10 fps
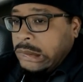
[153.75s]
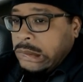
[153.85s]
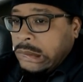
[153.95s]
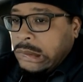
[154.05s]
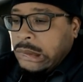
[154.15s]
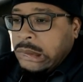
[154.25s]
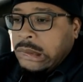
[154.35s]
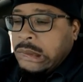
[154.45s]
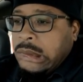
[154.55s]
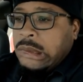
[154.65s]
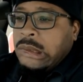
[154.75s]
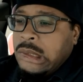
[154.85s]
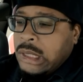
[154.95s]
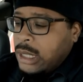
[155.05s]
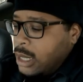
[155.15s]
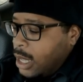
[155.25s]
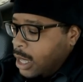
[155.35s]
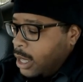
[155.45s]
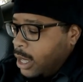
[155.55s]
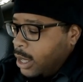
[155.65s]
Because you don't
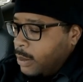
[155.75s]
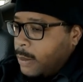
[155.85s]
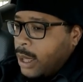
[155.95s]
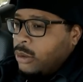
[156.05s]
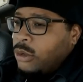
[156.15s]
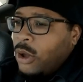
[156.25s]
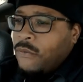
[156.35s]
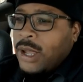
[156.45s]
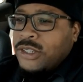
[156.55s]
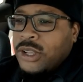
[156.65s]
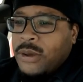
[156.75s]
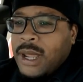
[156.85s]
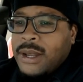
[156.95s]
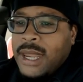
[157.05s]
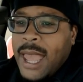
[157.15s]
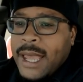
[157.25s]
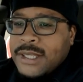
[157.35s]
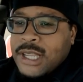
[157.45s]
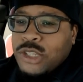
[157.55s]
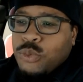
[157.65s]
um, I don't know if I should go down the
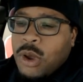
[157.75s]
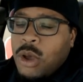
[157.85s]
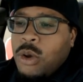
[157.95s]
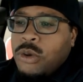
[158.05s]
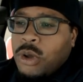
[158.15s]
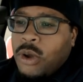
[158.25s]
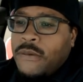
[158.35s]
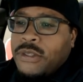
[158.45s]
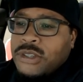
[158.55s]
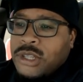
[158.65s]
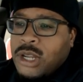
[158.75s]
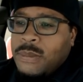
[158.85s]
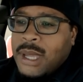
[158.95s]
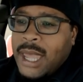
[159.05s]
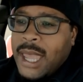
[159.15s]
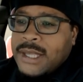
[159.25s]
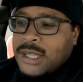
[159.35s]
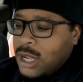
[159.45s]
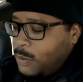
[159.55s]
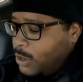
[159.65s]
access road or if there's going to be an
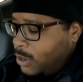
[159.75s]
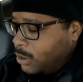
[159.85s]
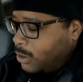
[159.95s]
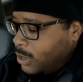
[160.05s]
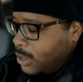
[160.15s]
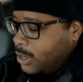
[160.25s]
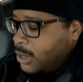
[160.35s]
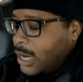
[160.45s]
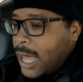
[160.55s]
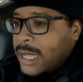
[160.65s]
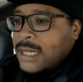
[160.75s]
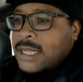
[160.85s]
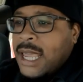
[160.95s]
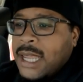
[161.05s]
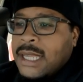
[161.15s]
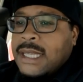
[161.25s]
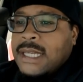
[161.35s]
exit up here that I can take.